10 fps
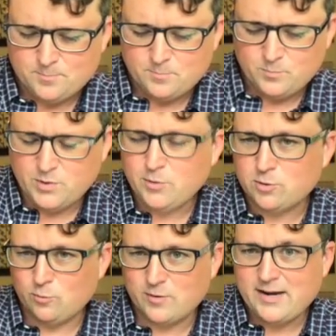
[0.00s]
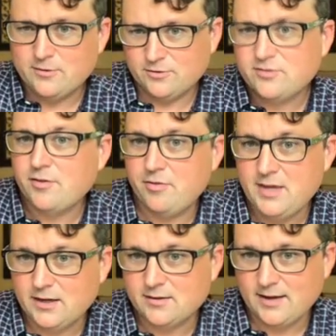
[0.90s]
biblical writers
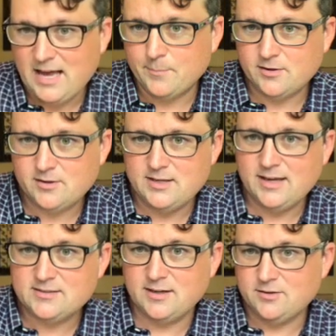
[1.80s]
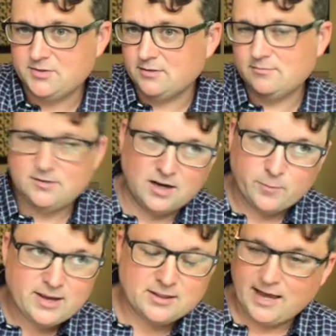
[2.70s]
think happened in the exile, is that
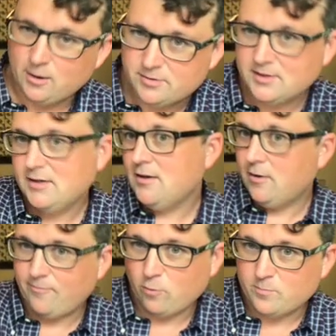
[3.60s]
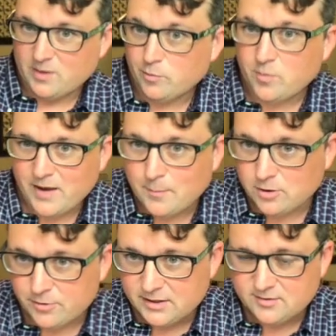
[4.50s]
Yahweh allowed a foreign people, the
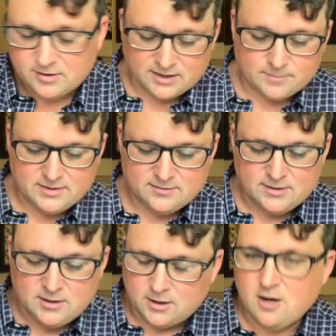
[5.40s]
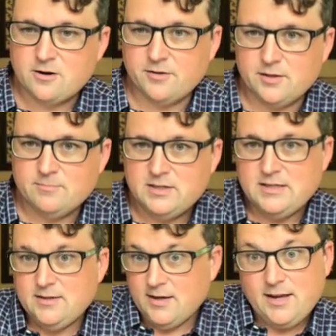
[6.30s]
Babylonians, to come and conquer them
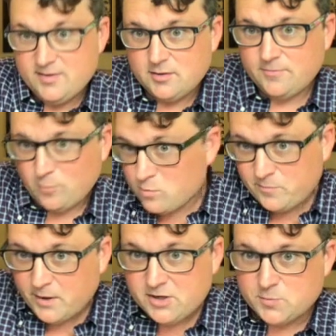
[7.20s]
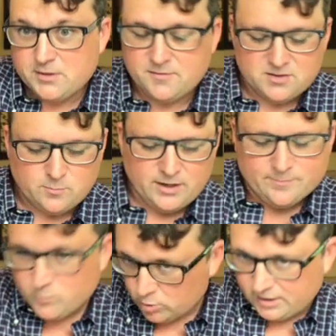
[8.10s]
as a form of punishment of some way.
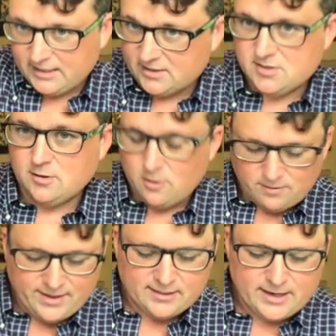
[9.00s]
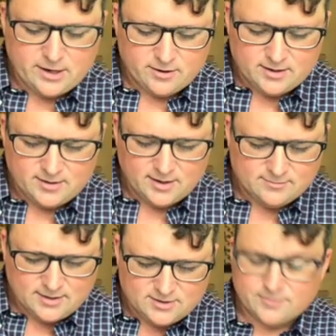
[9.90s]
We're going to get to all that later
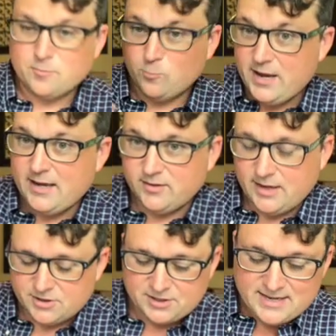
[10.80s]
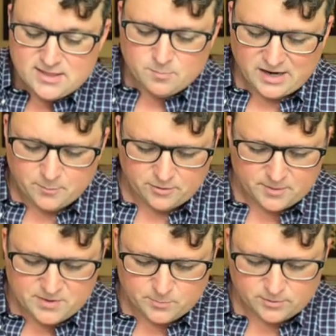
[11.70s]
in different ways, actually, in the Bible that
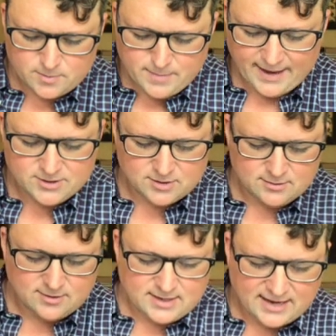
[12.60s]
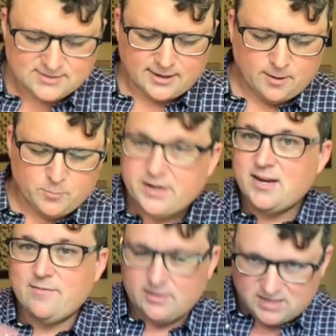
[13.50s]
people imagine the exile. But in any
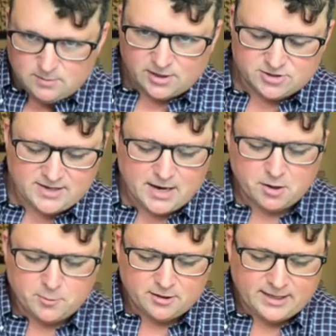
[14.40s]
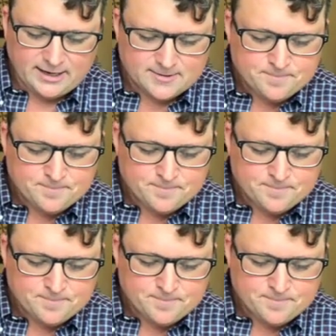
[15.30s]
event, Chemosh is angry with the land.